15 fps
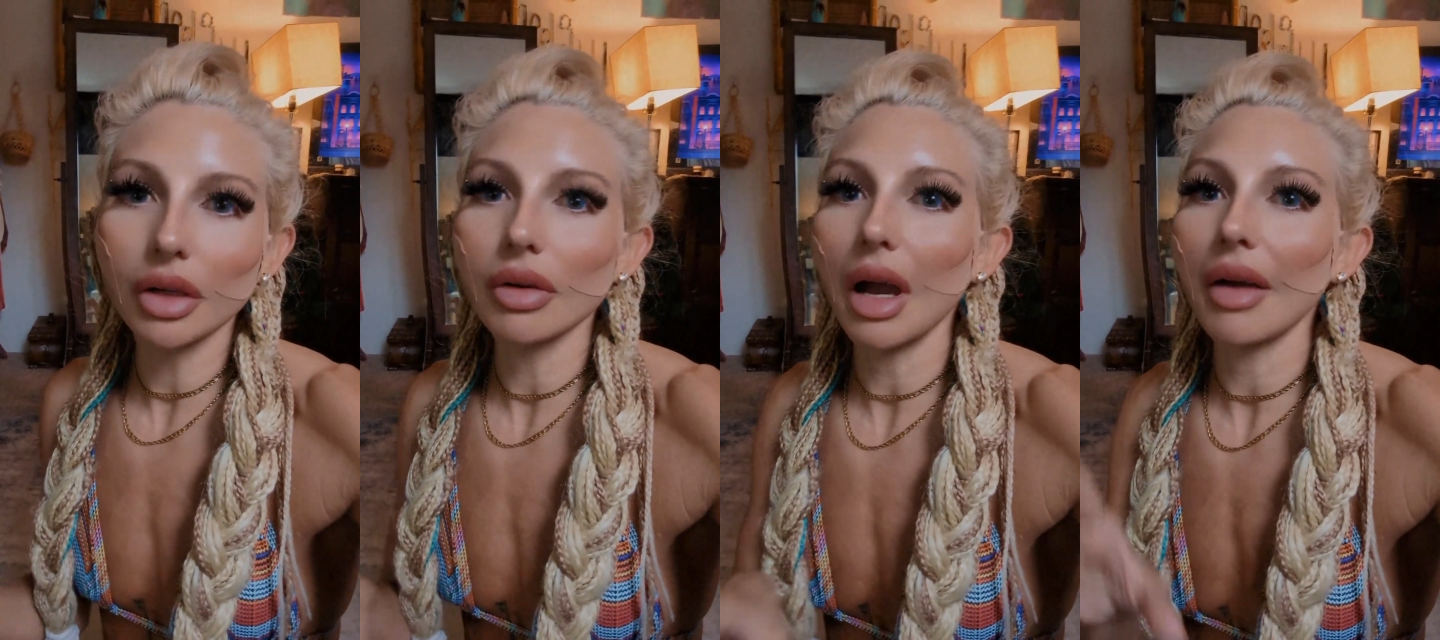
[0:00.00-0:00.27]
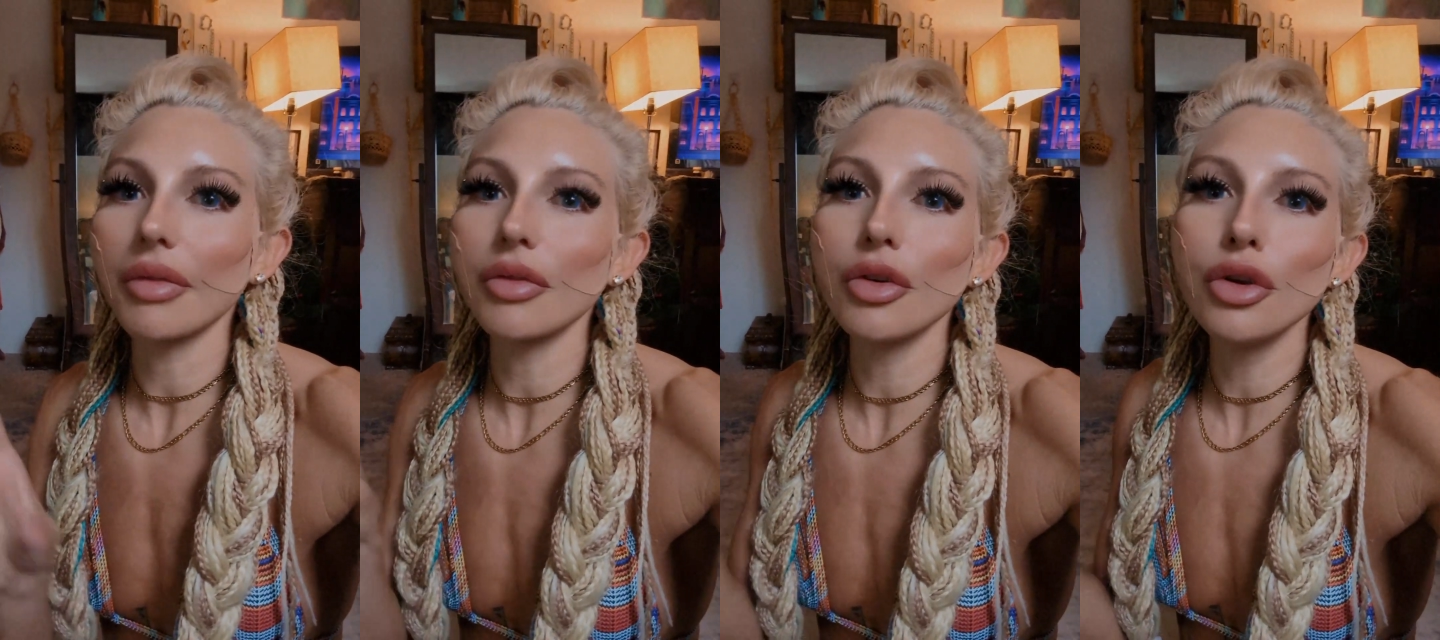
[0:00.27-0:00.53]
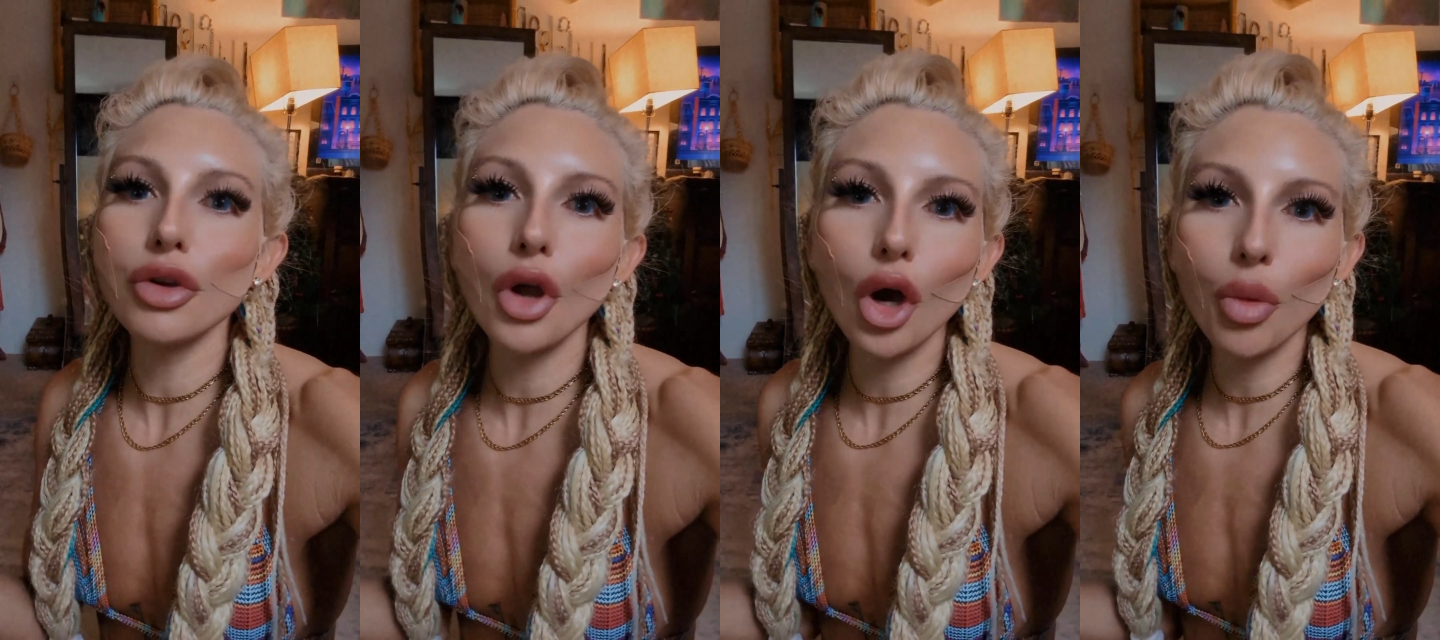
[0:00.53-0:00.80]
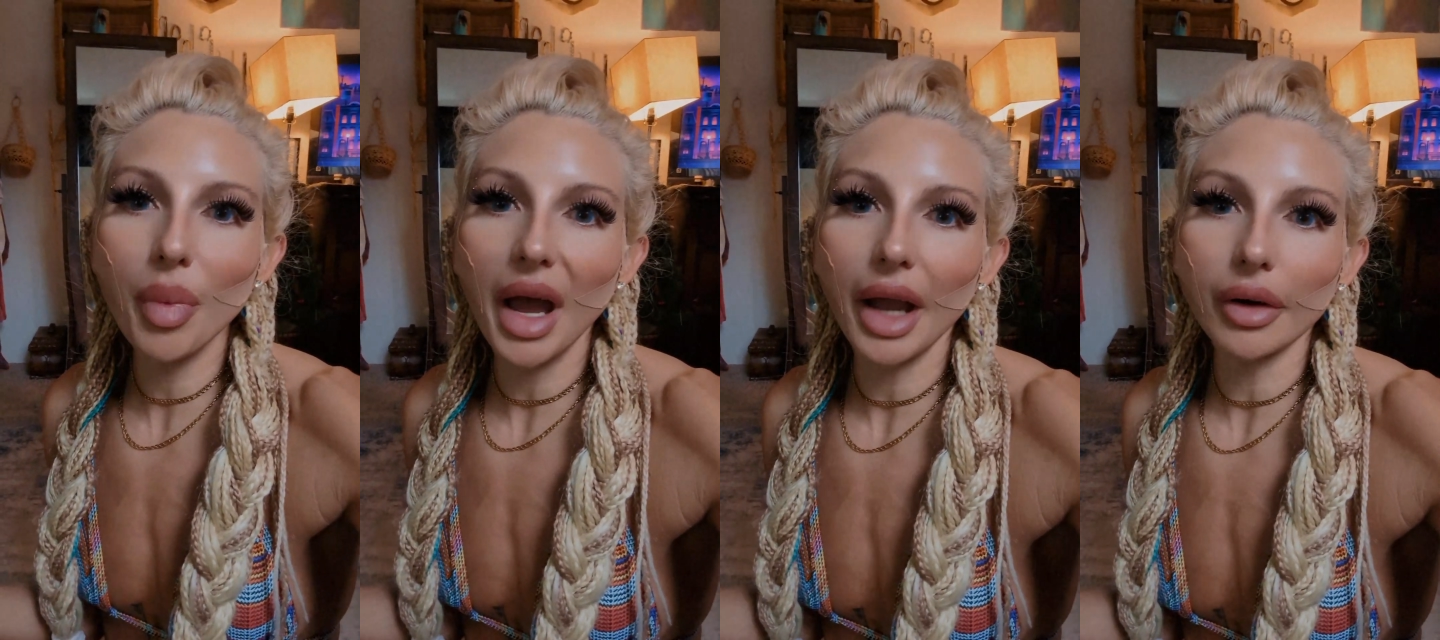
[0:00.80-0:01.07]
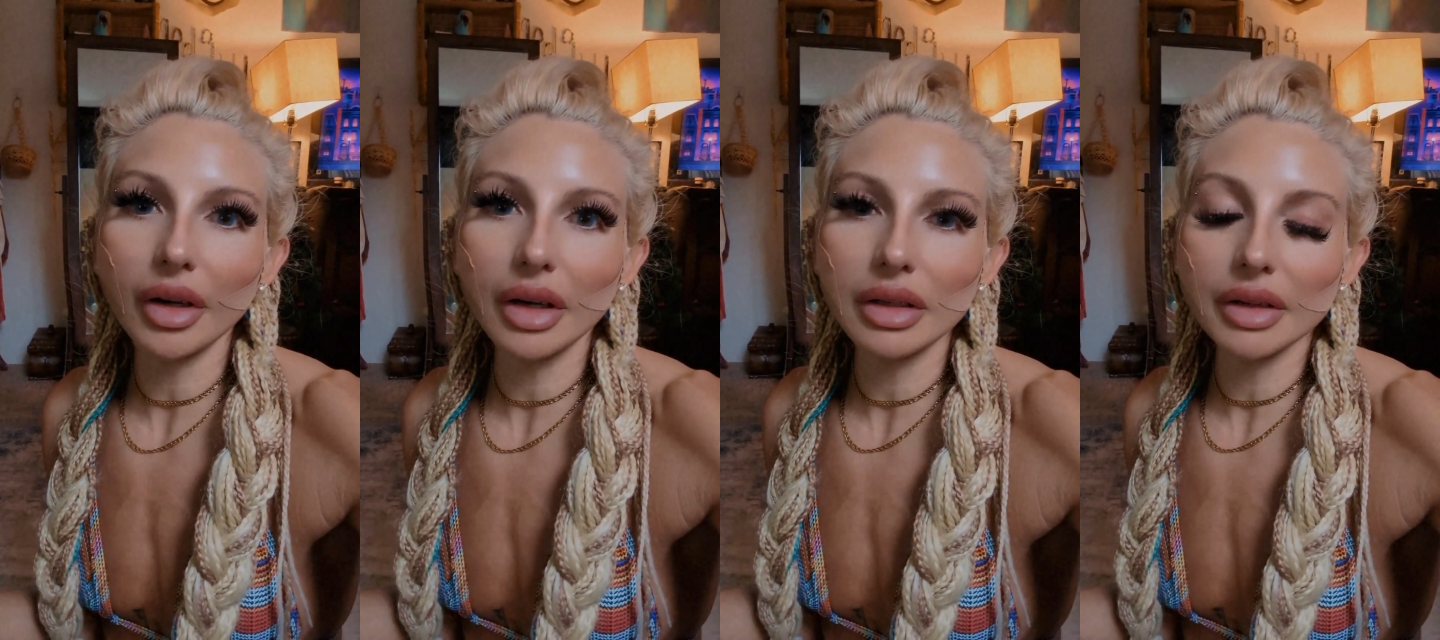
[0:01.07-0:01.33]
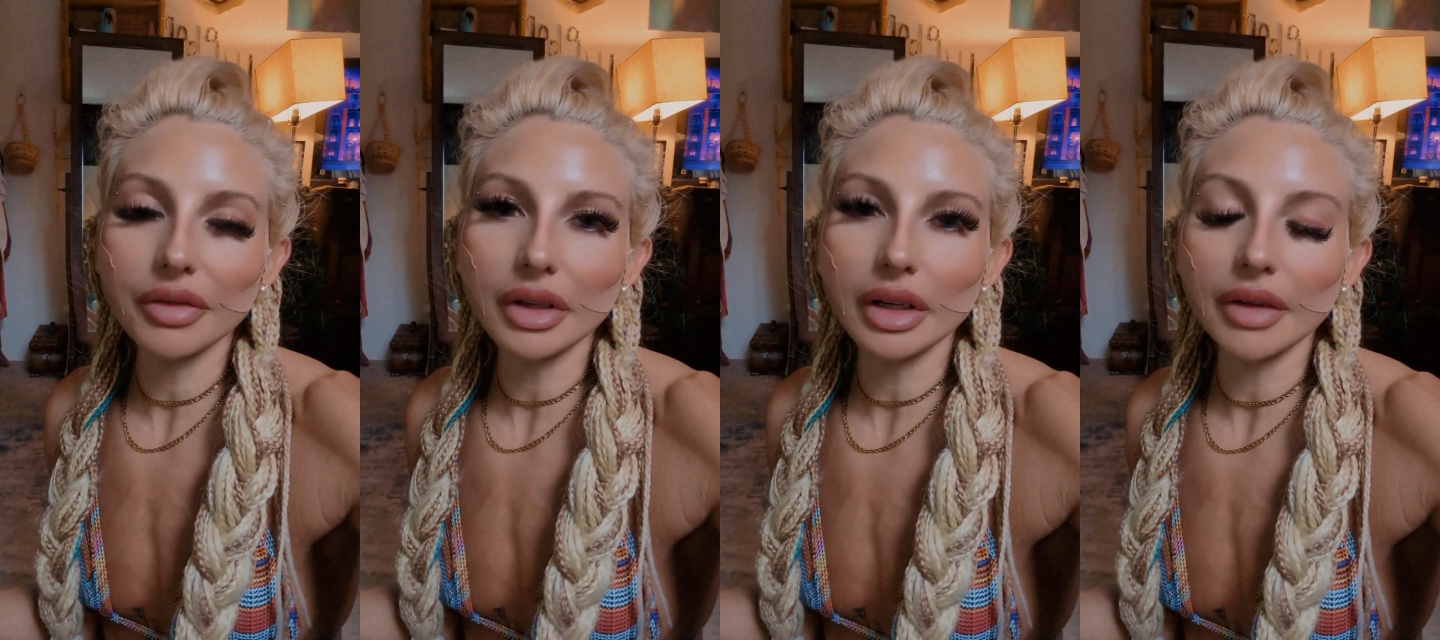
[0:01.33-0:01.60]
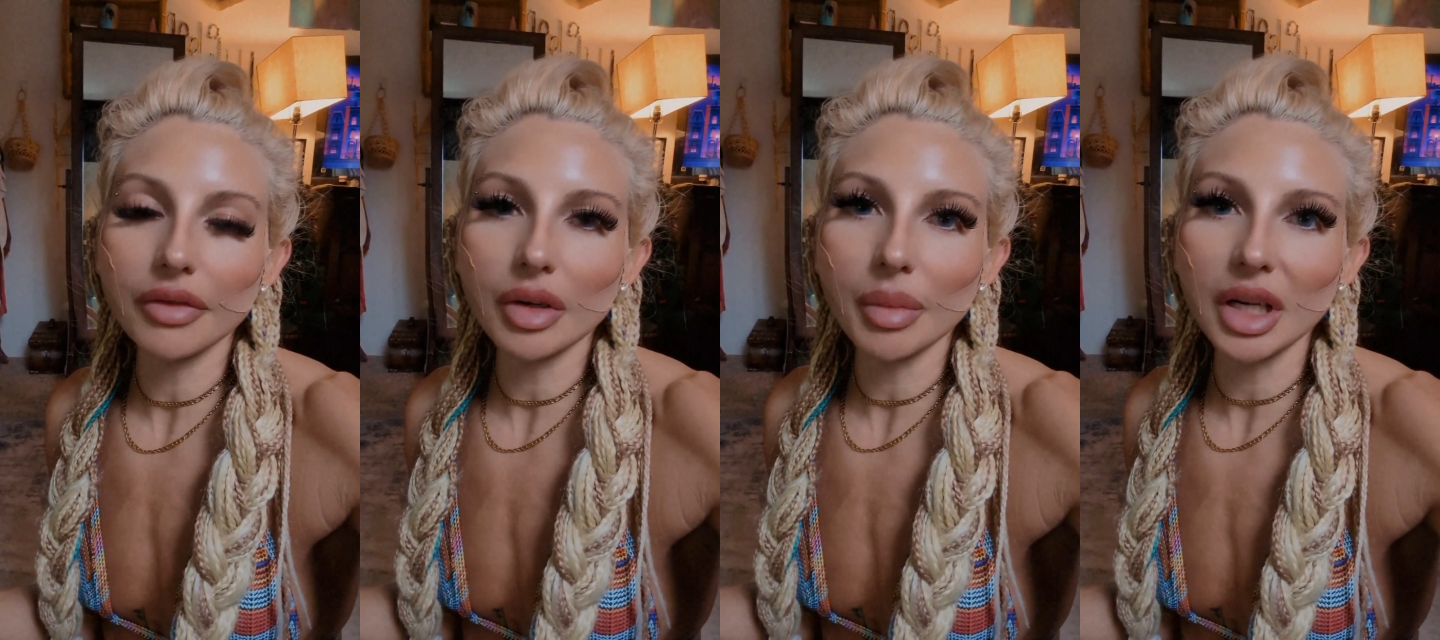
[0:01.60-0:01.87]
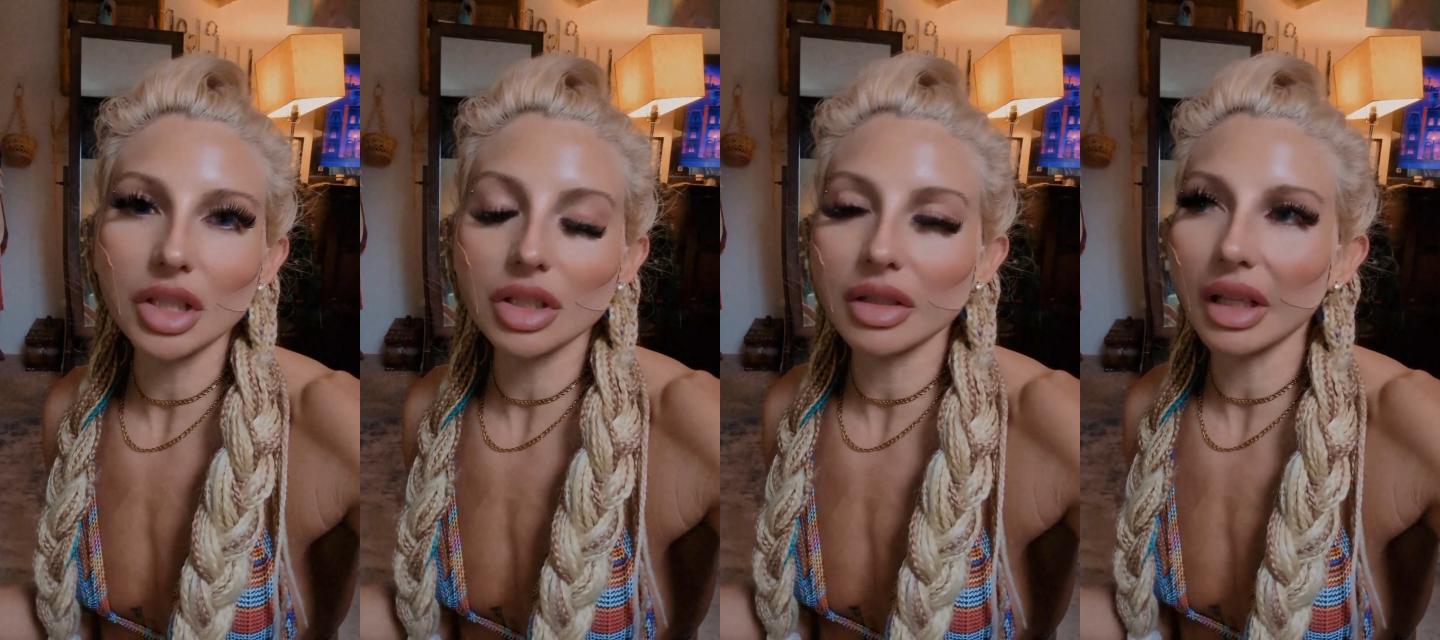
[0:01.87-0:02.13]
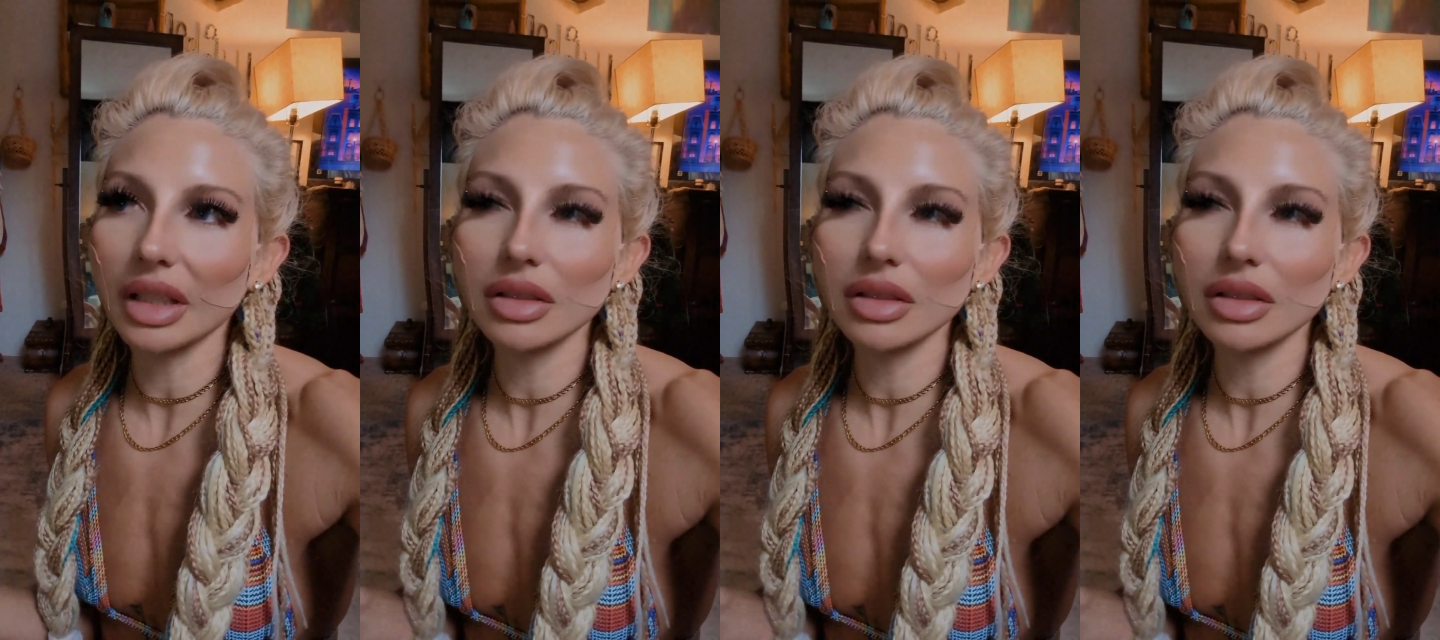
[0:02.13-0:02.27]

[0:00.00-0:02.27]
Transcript: you have no background of their information,